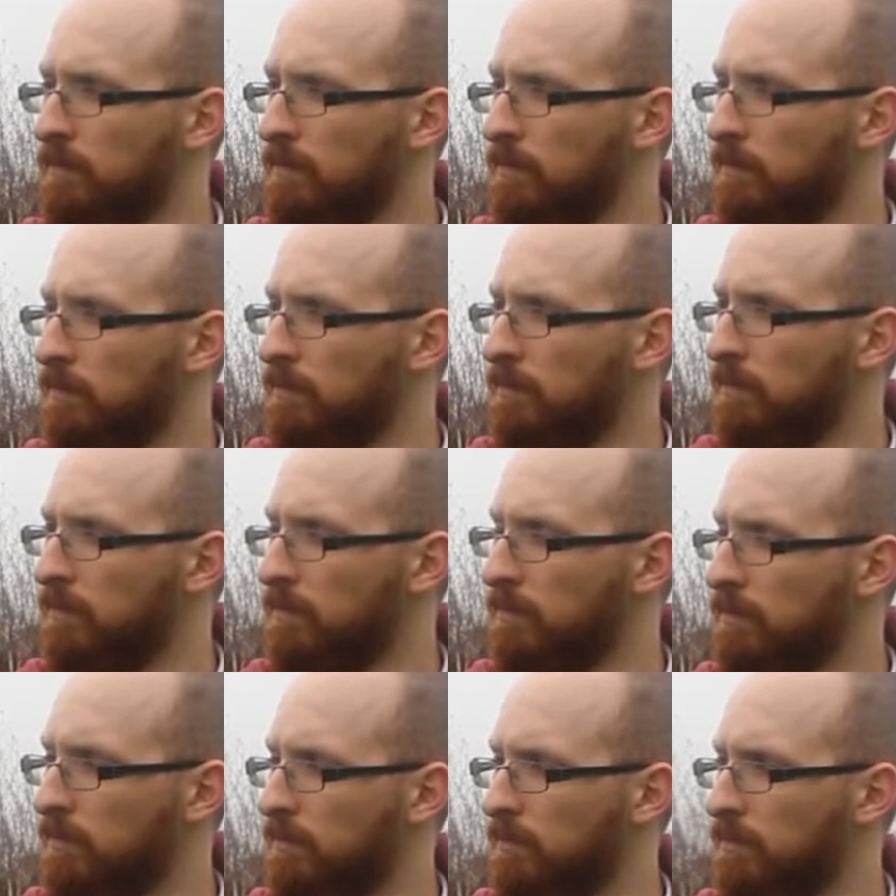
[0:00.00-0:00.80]

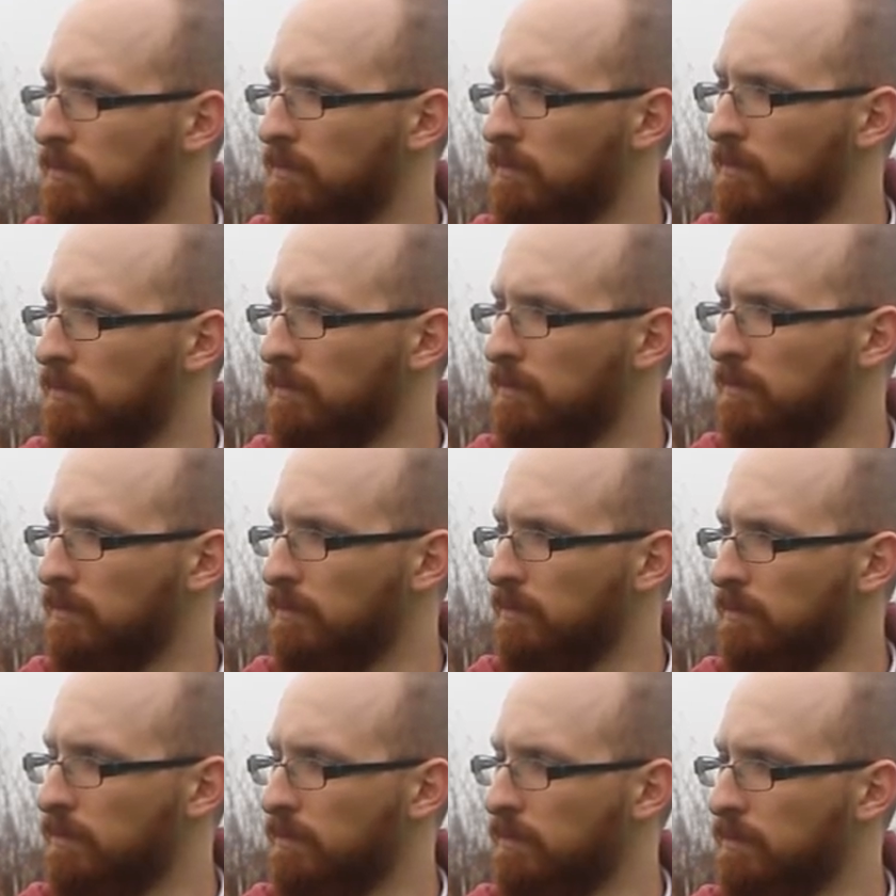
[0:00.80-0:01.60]

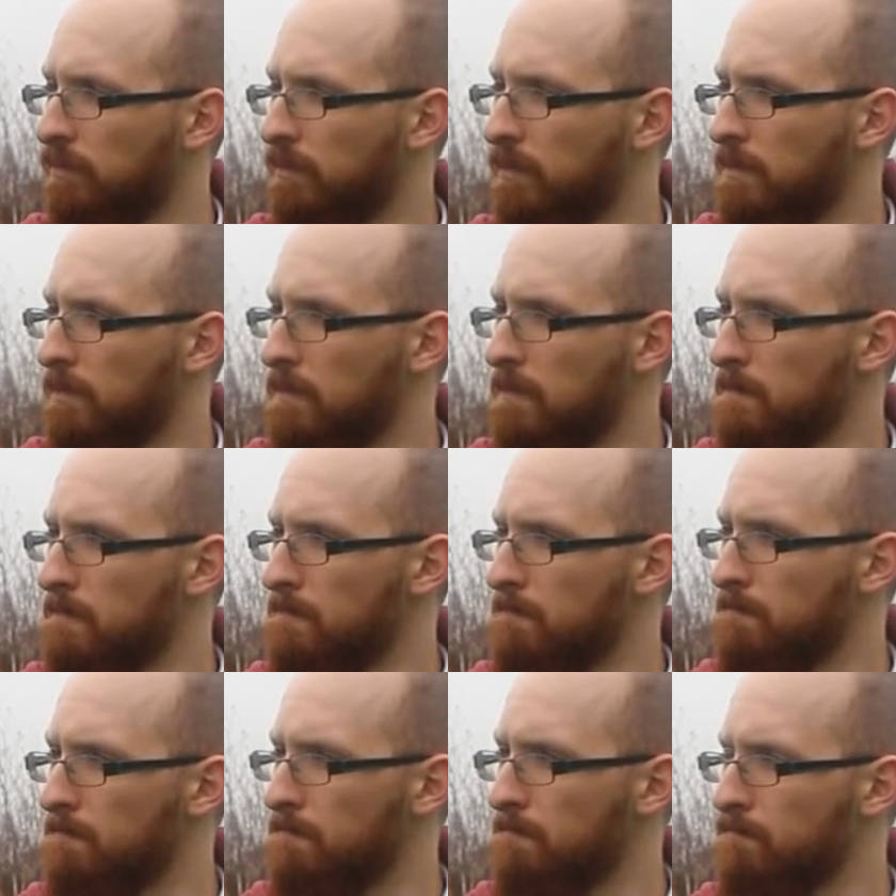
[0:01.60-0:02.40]

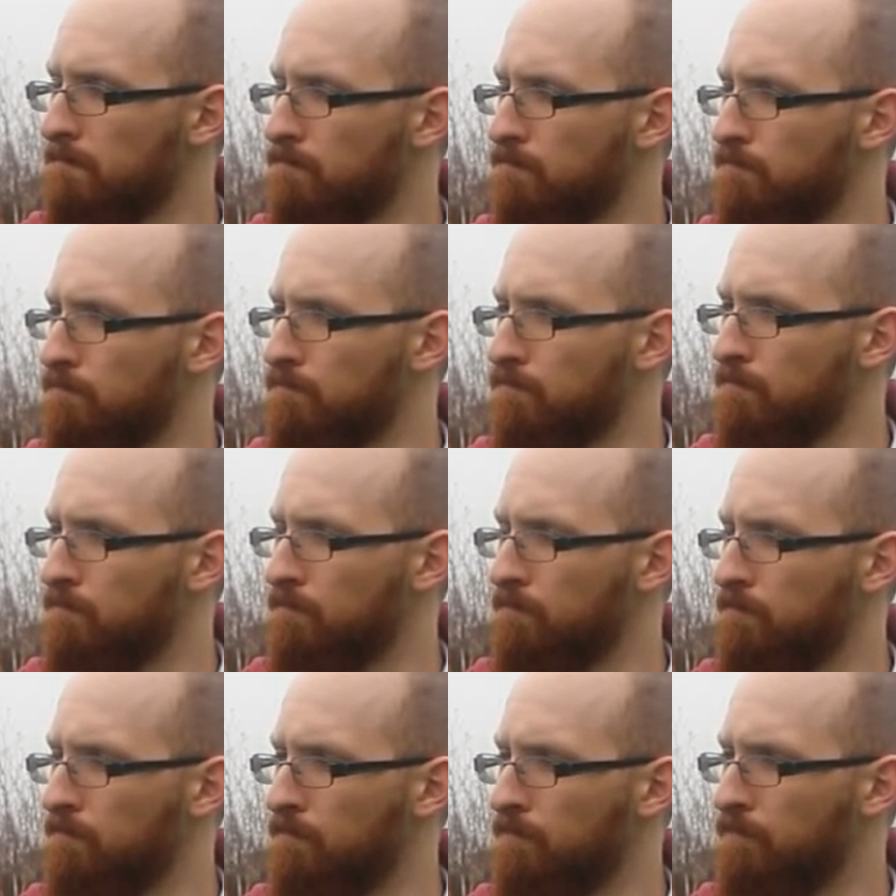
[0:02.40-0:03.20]

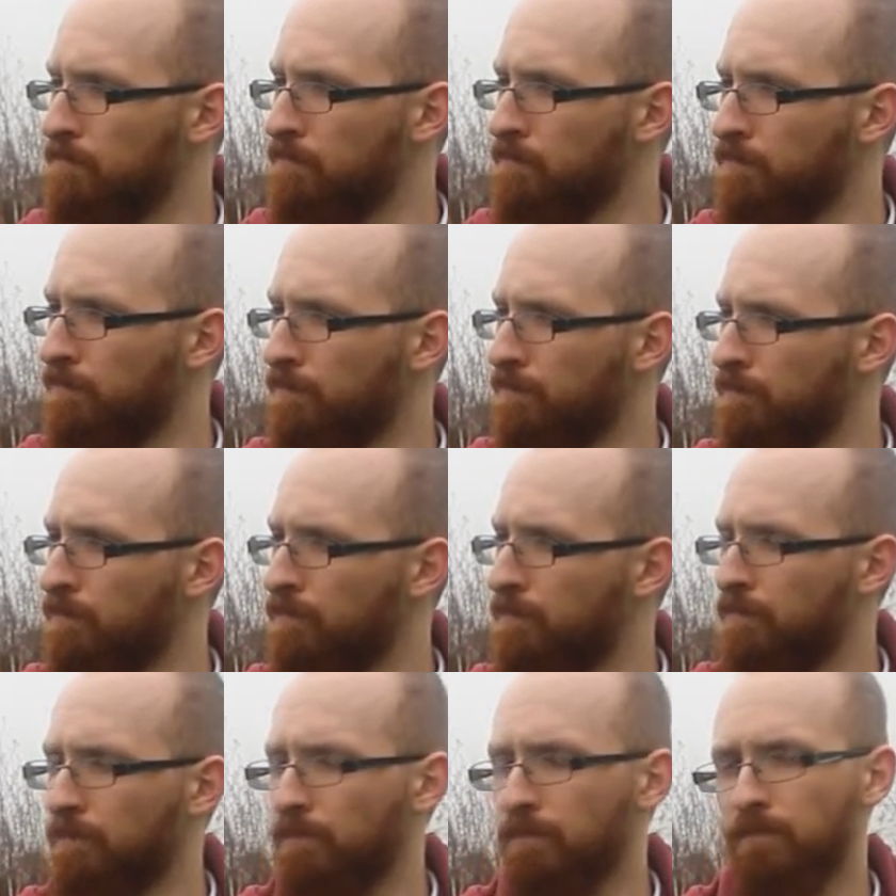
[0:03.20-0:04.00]

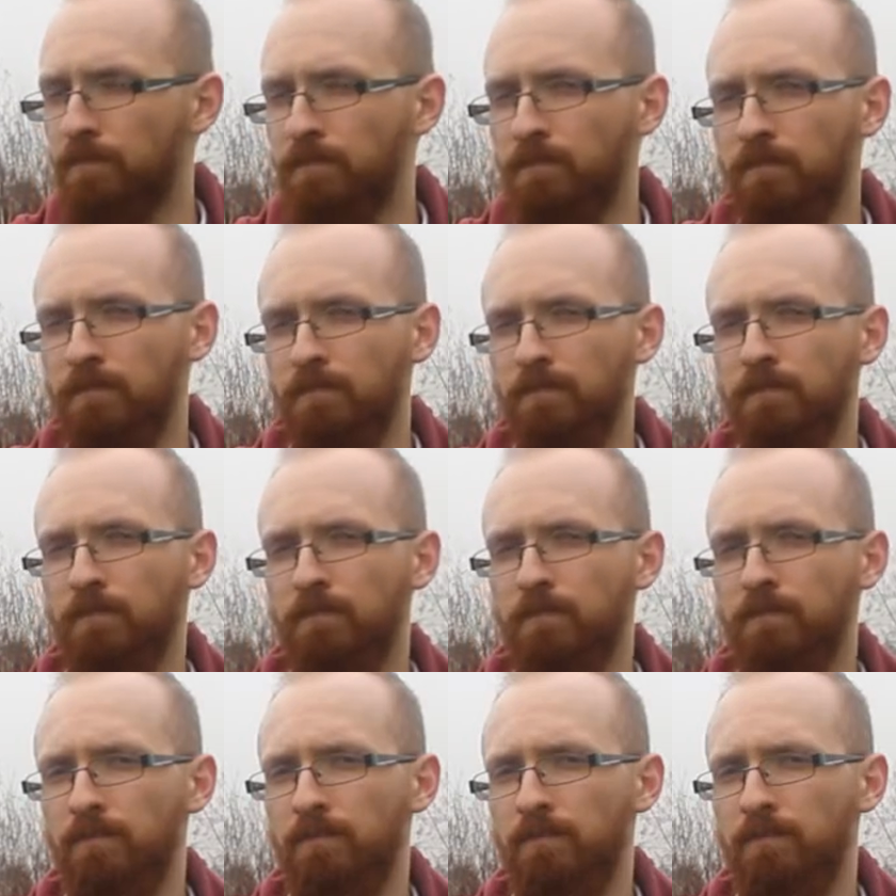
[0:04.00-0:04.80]

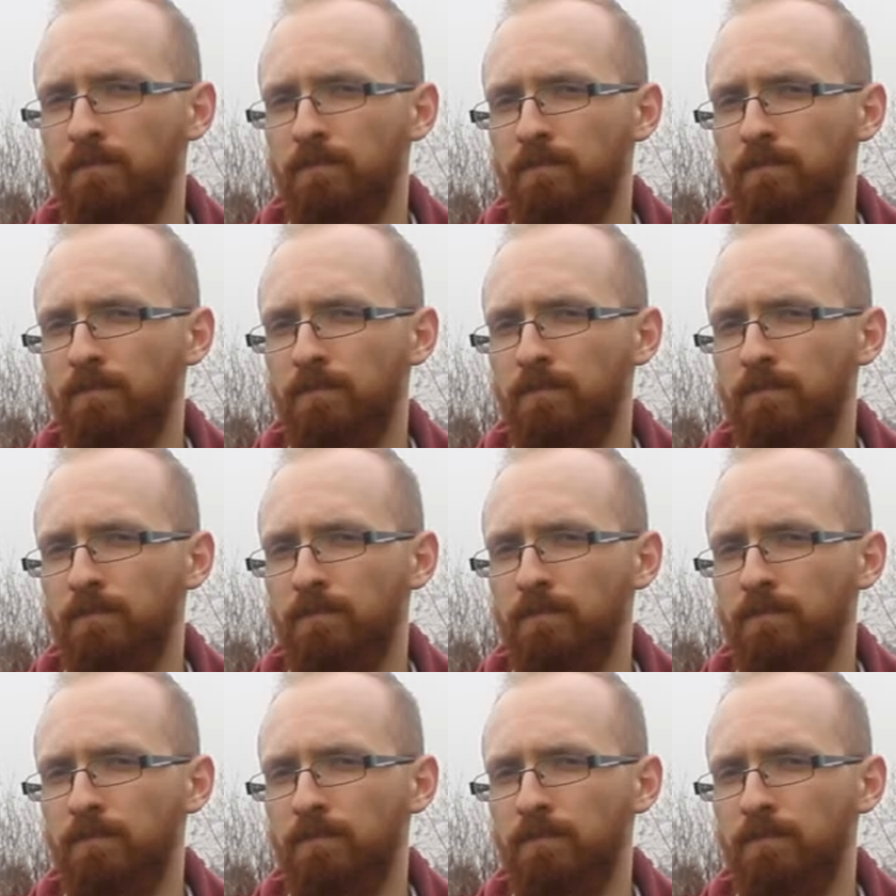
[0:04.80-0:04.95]
[no speech]